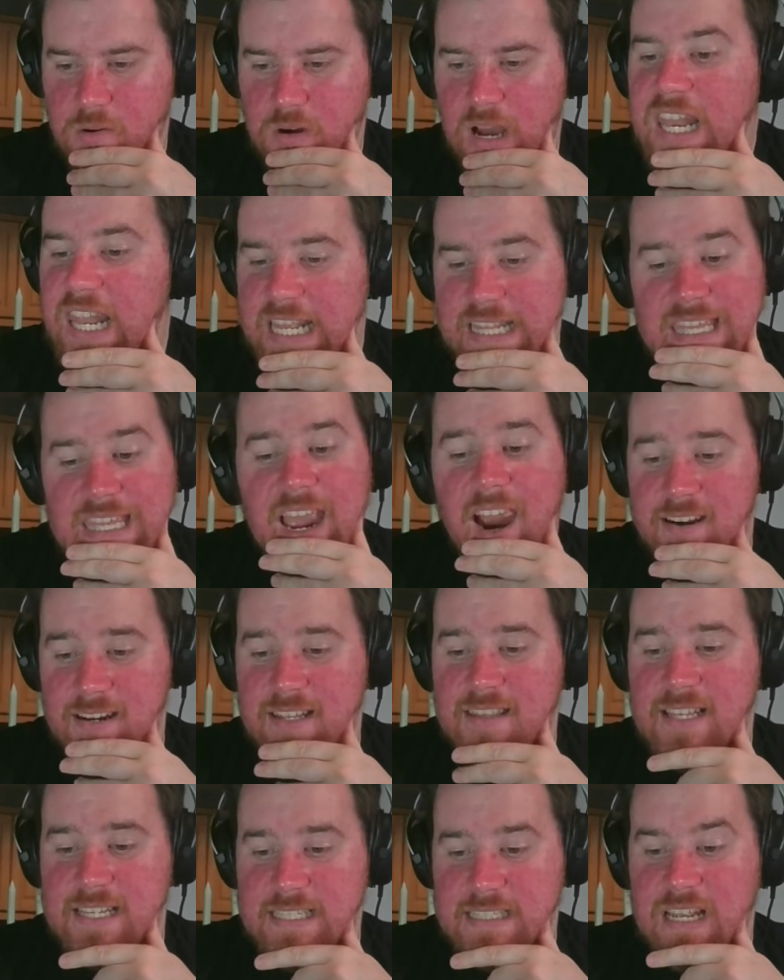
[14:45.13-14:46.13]
I like the art
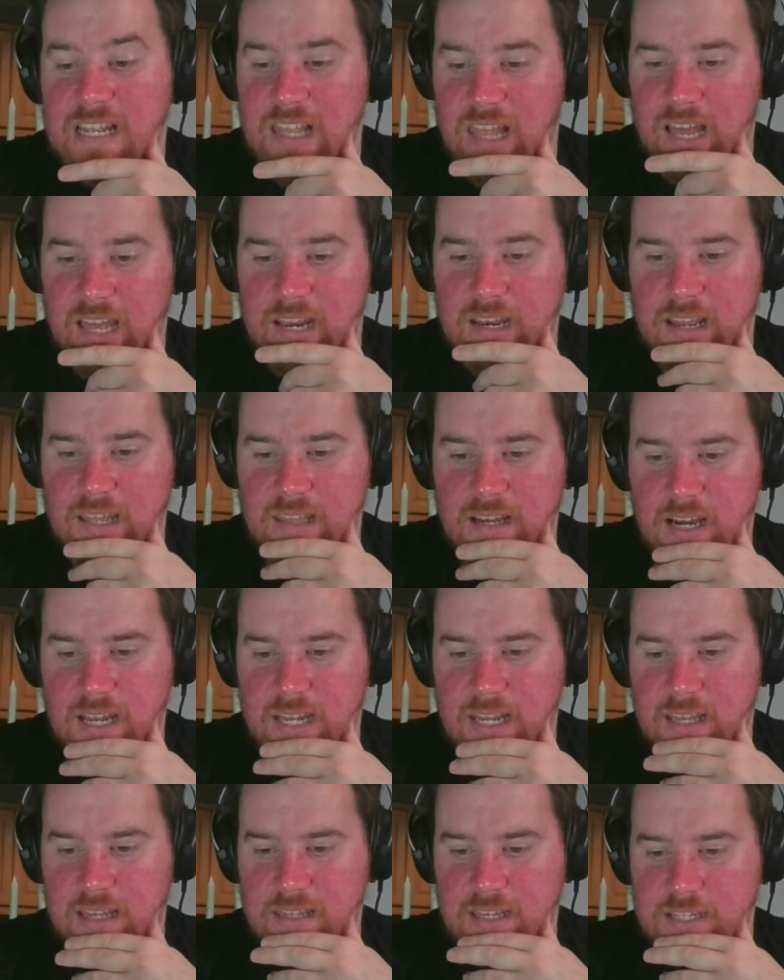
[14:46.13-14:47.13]
in this a lot. I
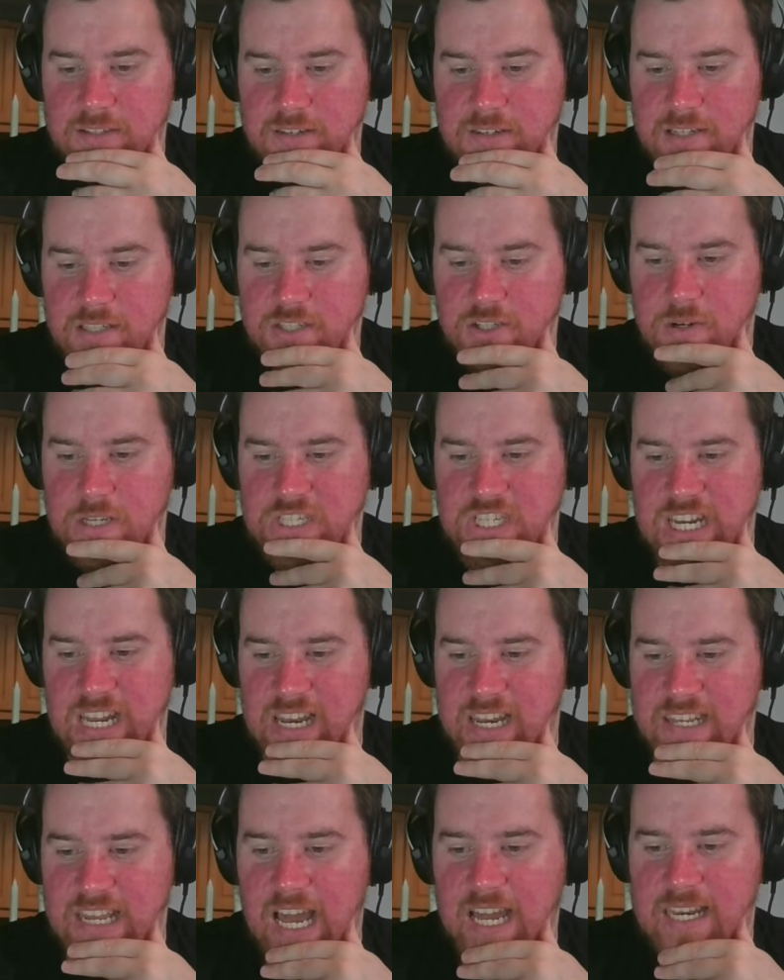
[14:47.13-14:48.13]
think it's really good. Joey
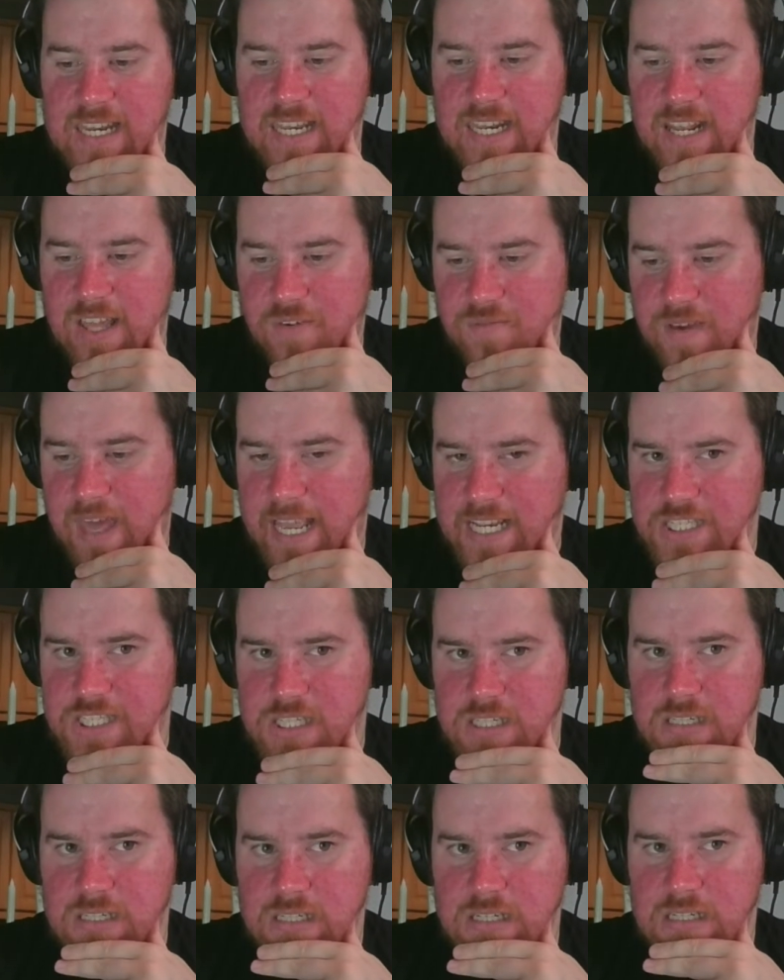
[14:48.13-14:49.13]
Janela not in a
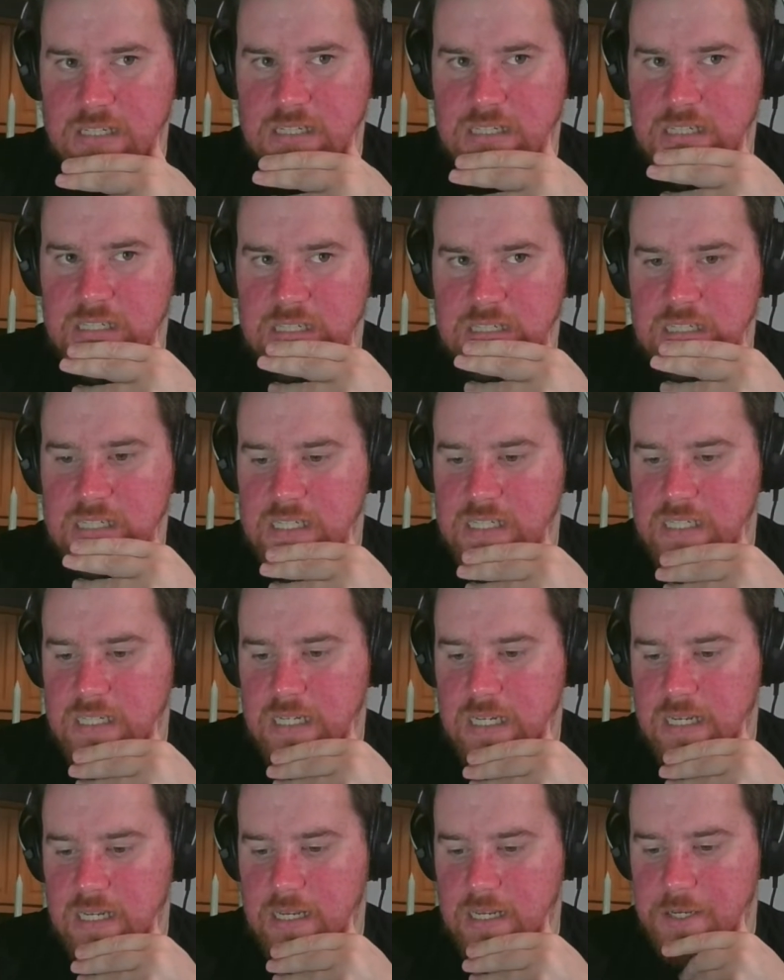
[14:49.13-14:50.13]
faction.
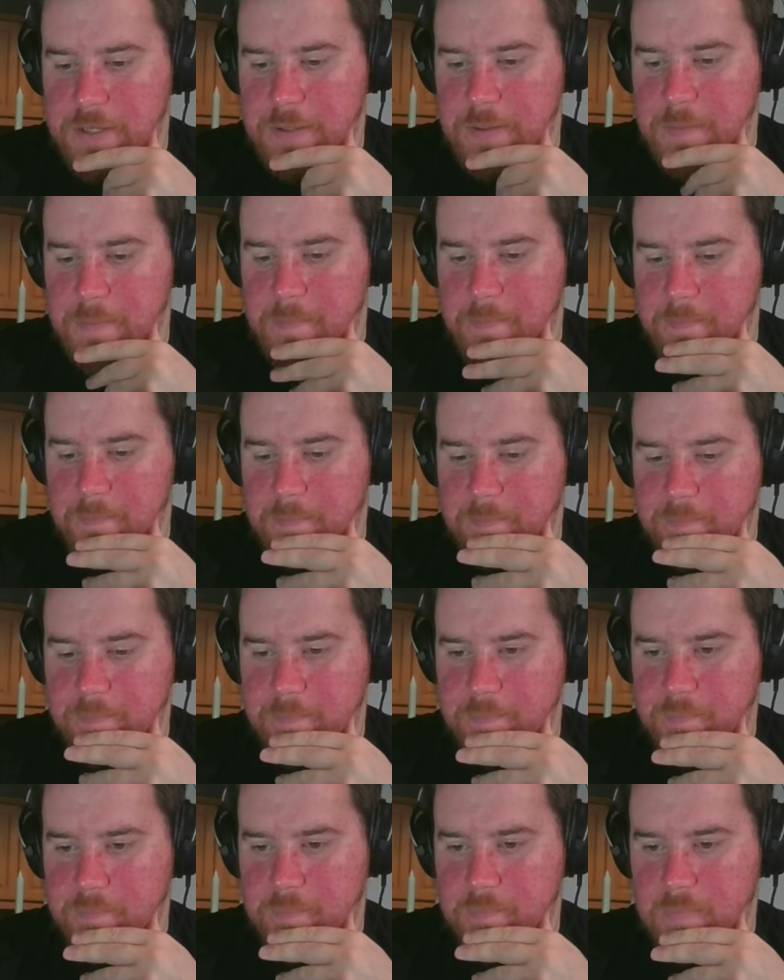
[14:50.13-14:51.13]

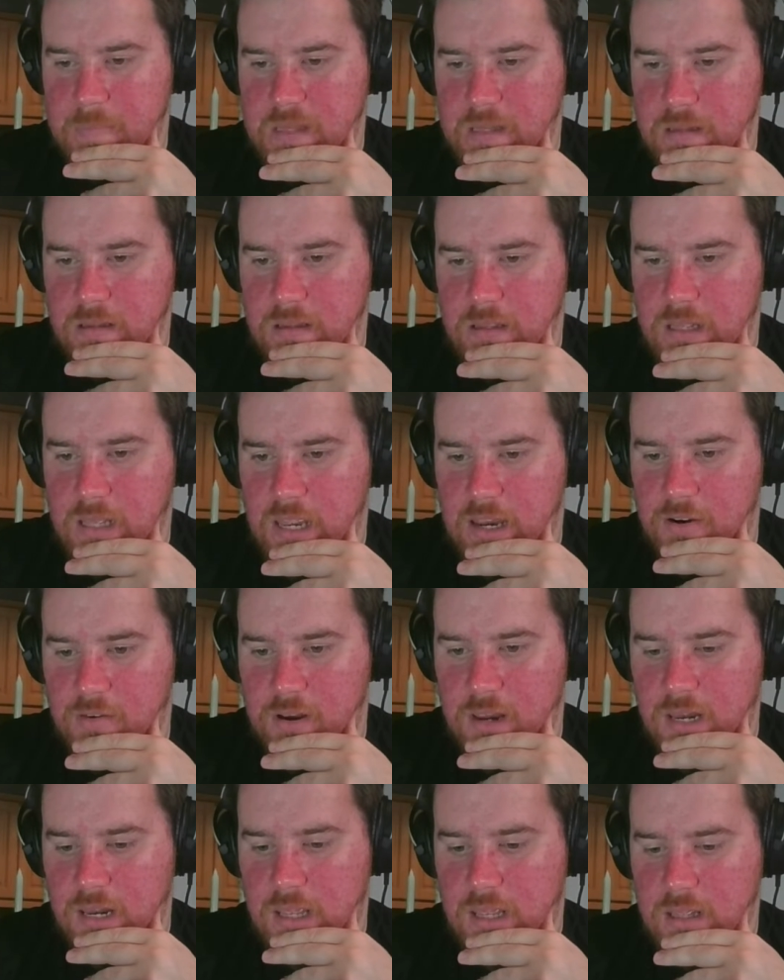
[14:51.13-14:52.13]

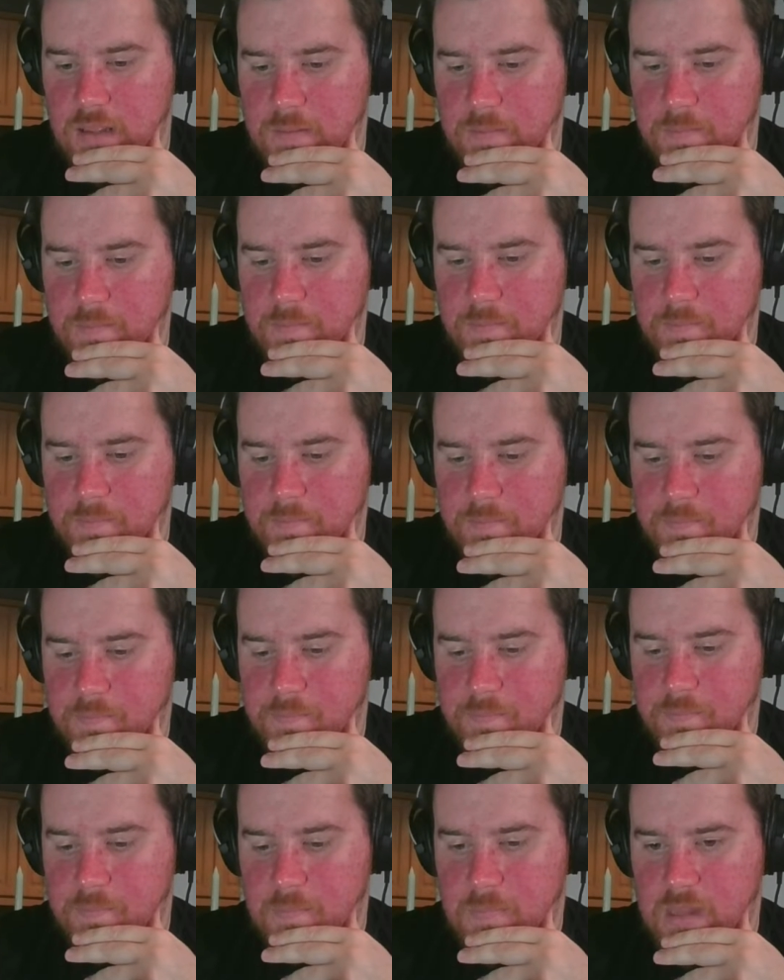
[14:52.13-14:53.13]
Alrighty.
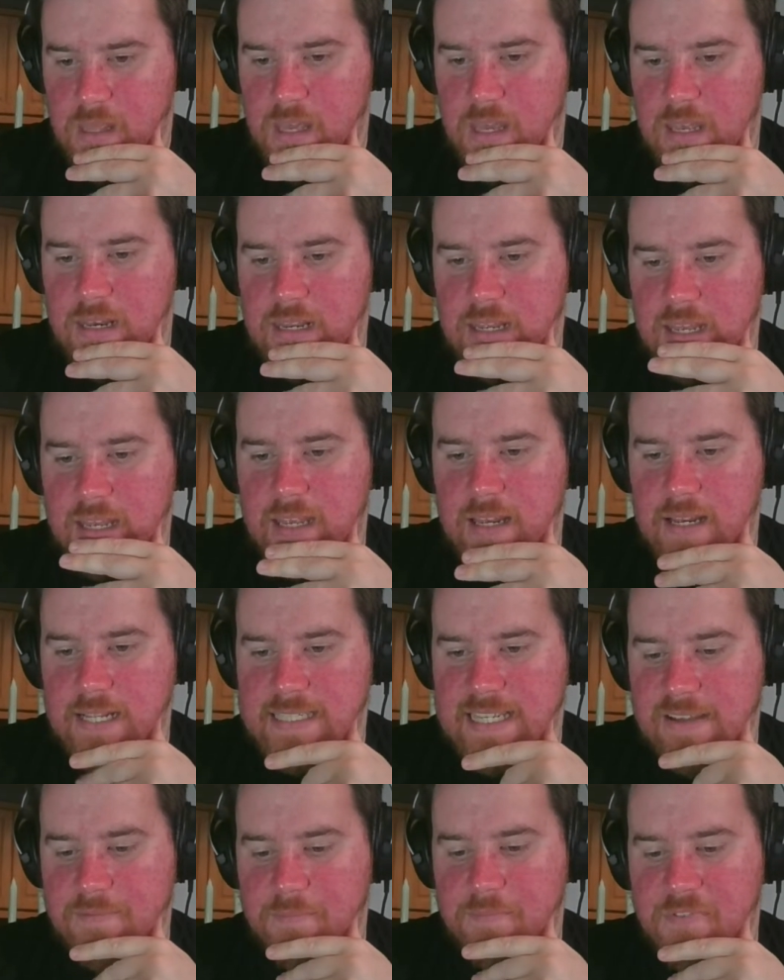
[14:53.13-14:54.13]
and let's
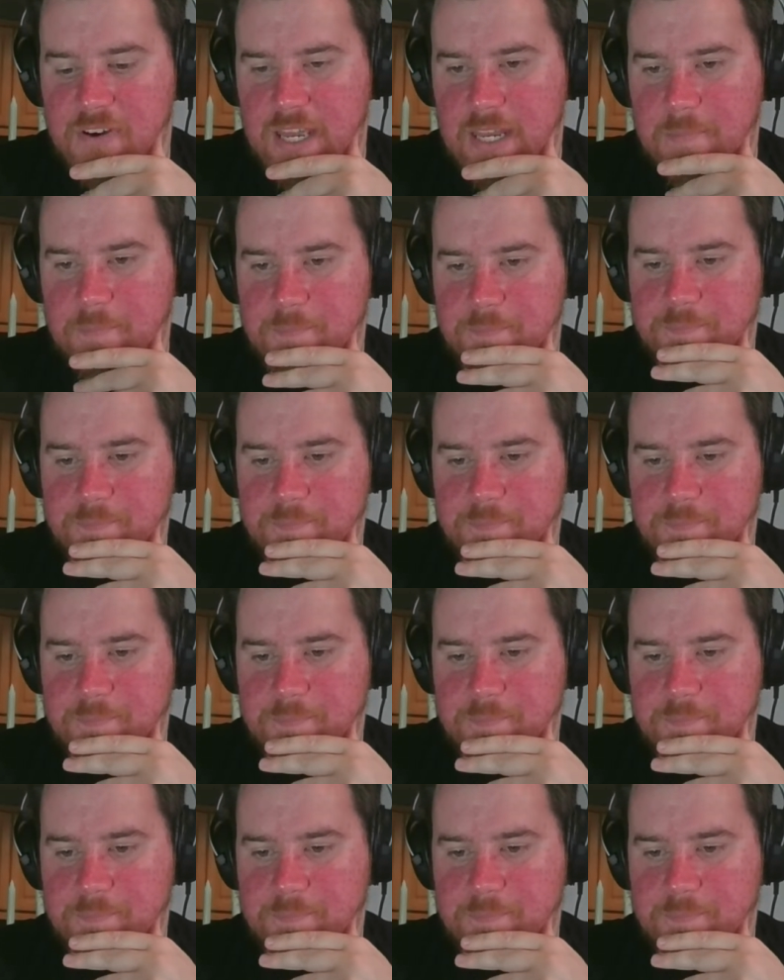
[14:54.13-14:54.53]
have him fight.